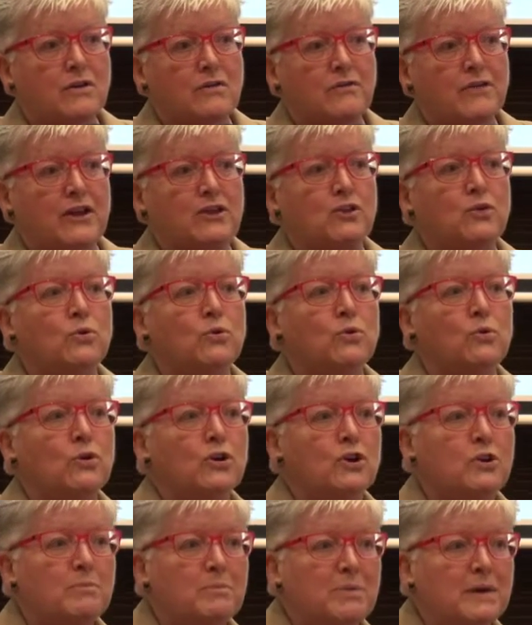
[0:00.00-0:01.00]
that you're
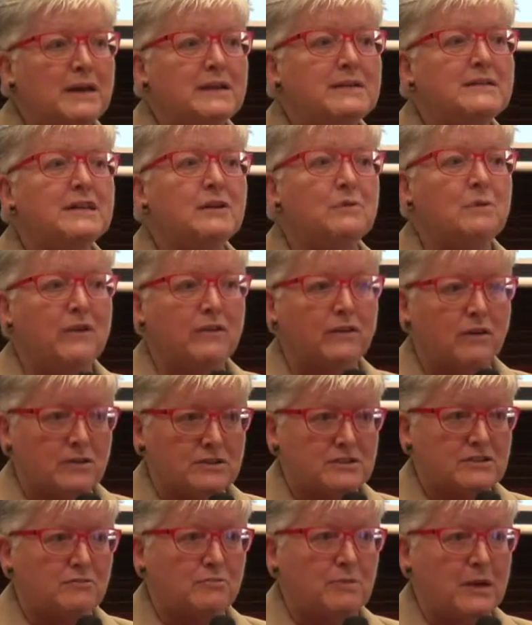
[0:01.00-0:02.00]
competing with
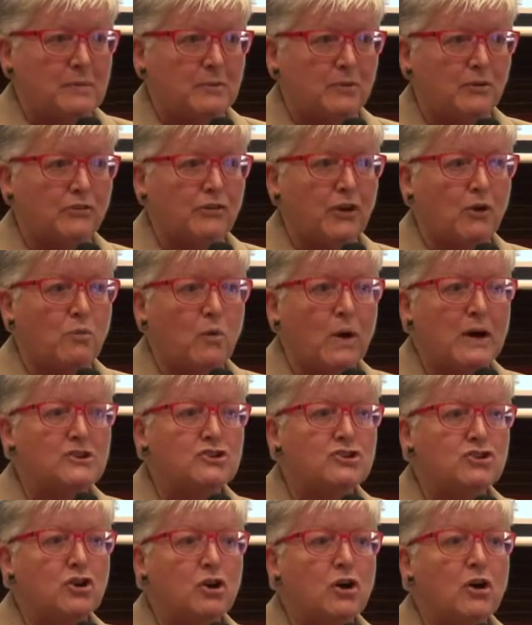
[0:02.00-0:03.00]
lots of people. So one
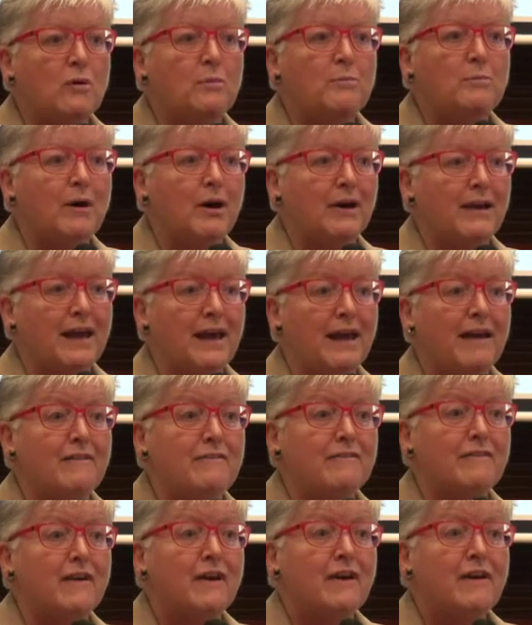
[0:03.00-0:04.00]
job might
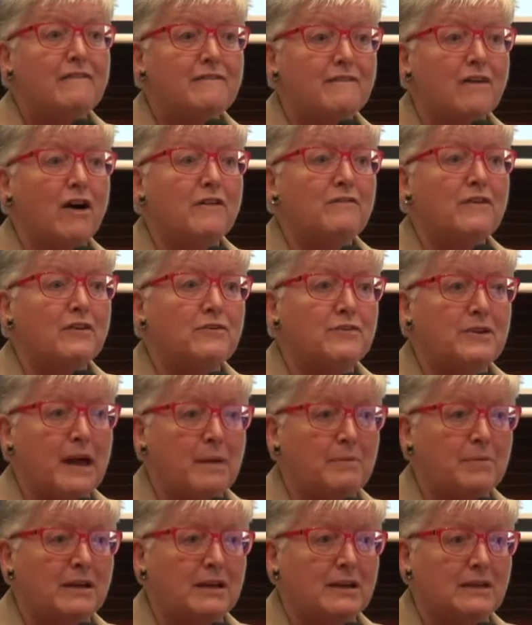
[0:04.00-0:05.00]
have 500
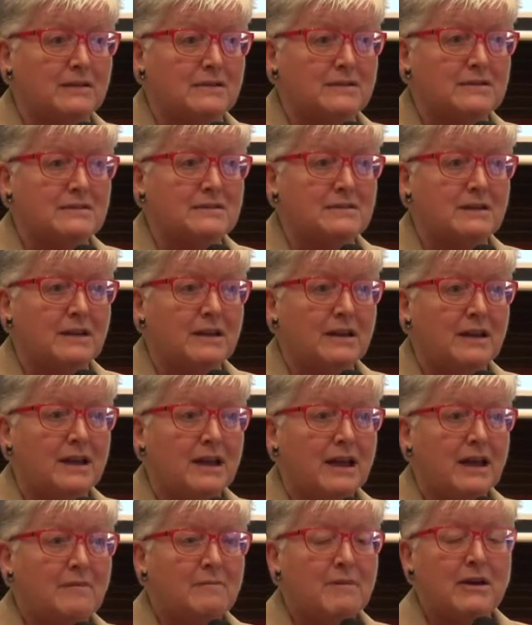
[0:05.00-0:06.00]
applicants,
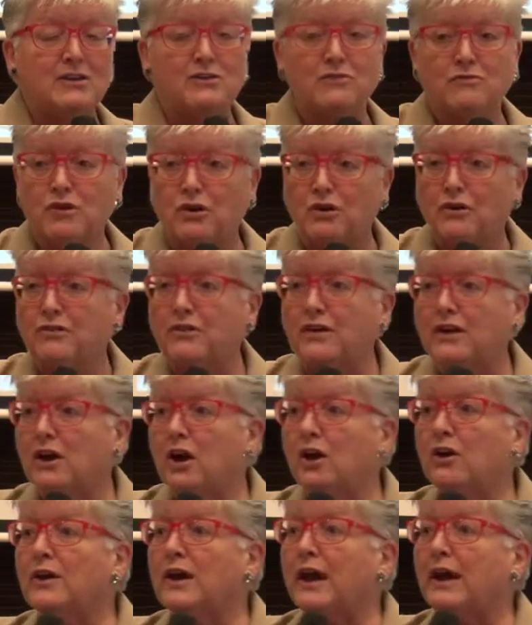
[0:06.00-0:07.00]
but you've got to think,
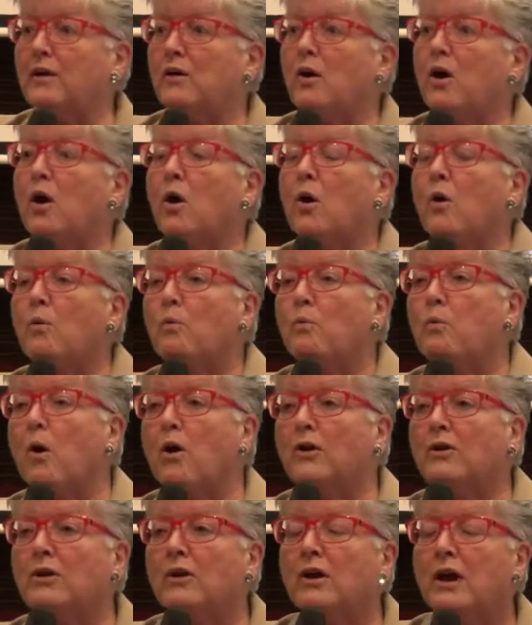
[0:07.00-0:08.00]
okay,
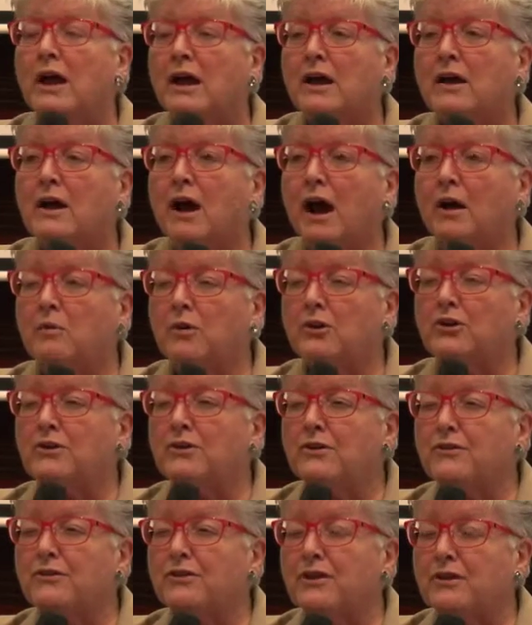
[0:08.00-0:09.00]
I want you
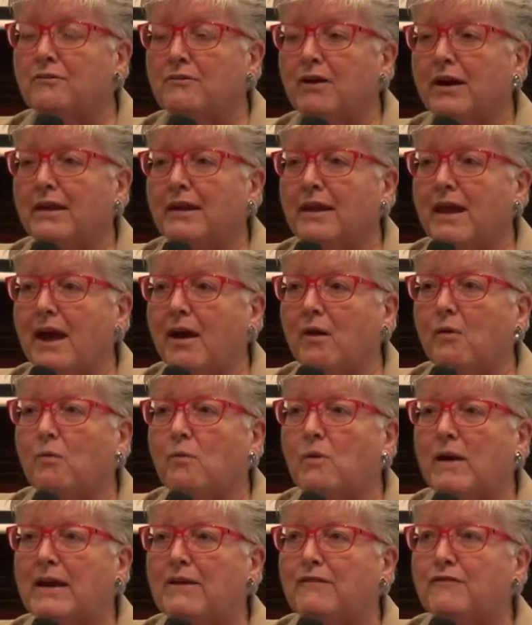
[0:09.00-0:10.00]
to think right now,
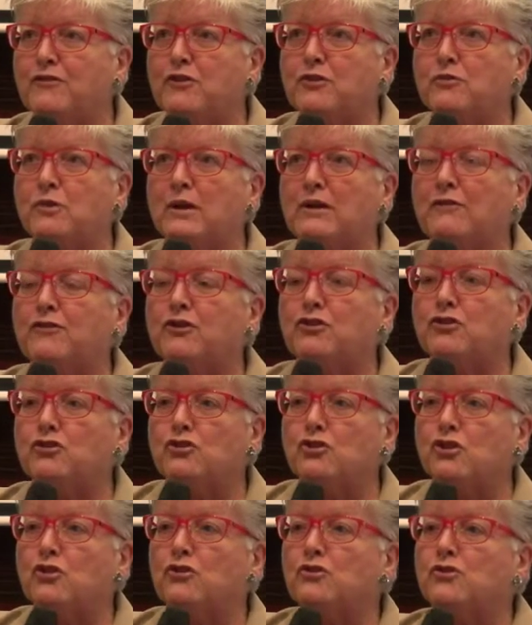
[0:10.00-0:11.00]
if you
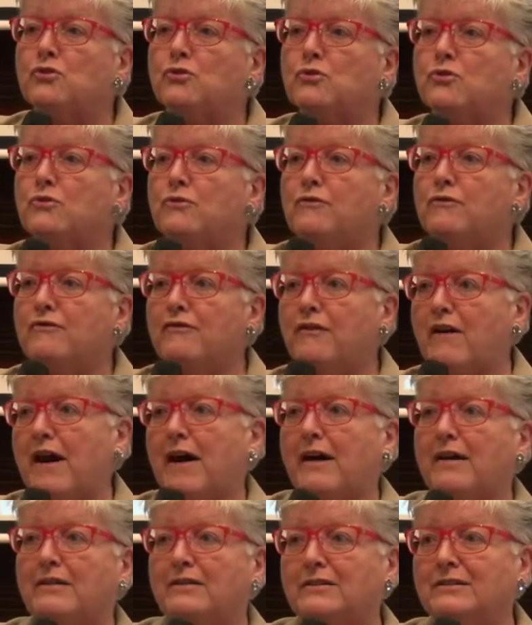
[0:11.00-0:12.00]
knew you couldn't
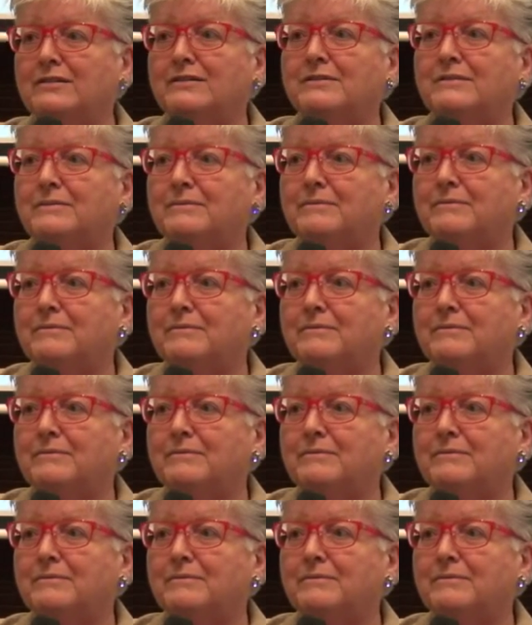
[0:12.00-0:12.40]
fail,